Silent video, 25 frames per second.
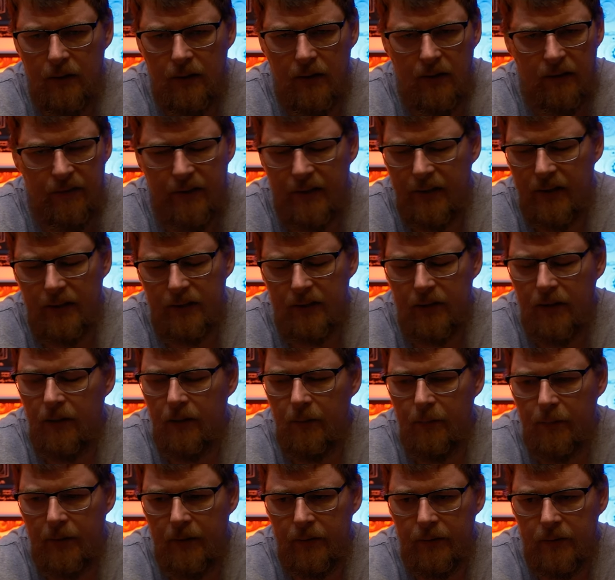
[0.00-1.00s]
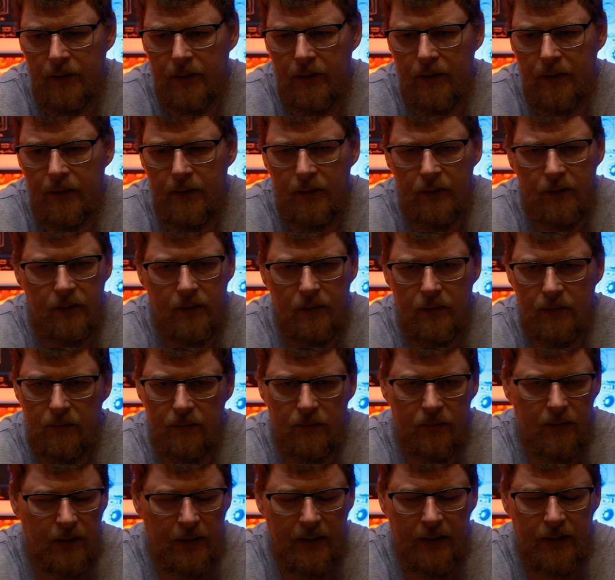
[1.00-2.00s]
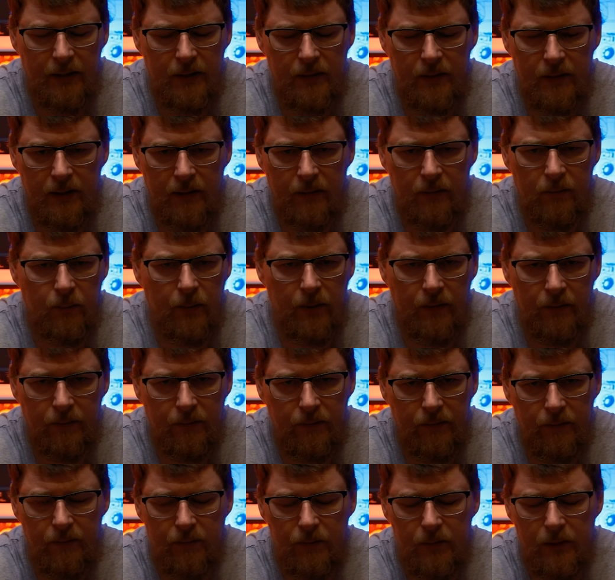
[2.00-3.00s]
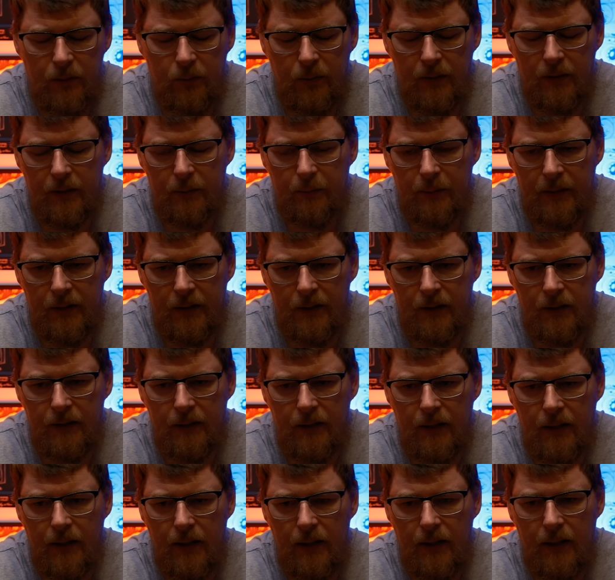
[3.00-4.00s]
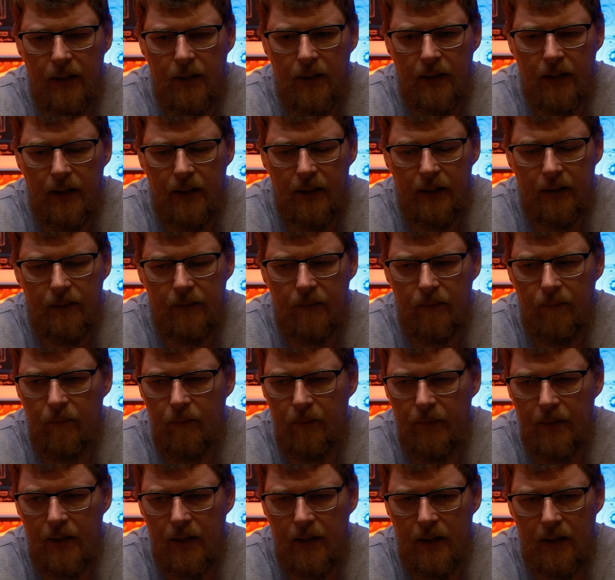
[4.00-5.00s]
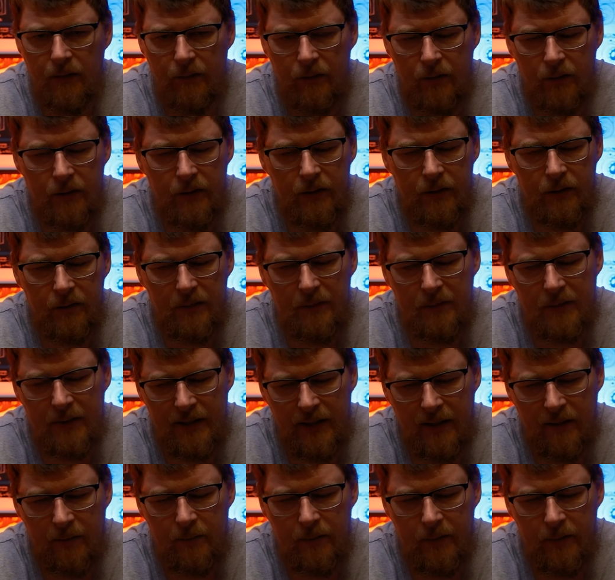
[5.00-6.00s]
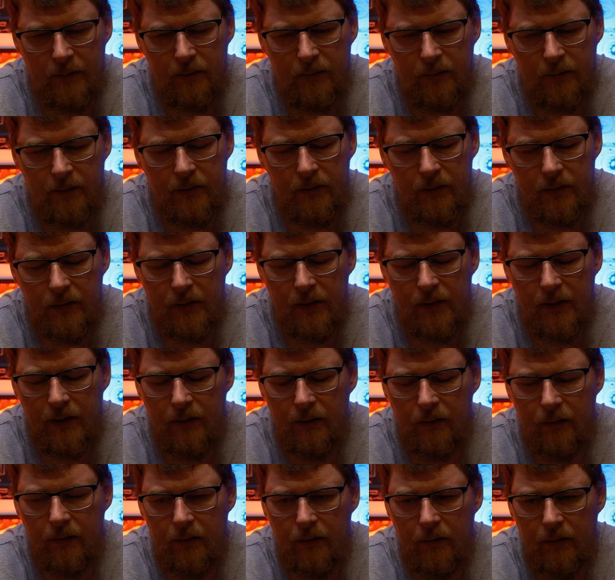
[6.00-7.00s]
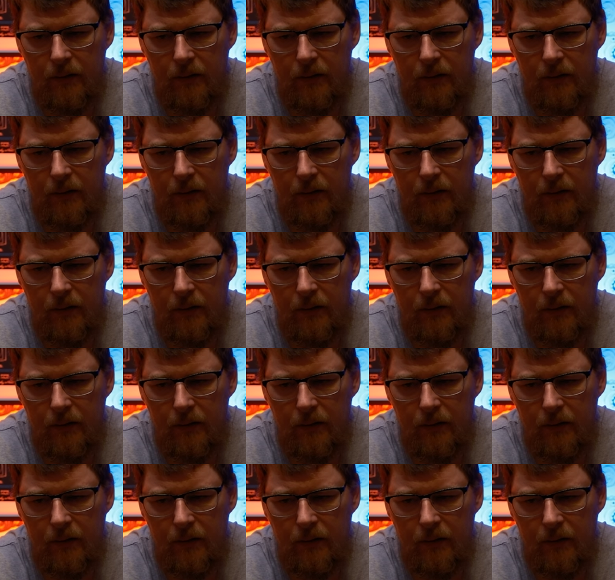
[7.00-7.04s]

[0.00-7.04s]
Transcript: I think that's how you pronounce it. It's linked in with Squarespace. I've ordered some samples just now.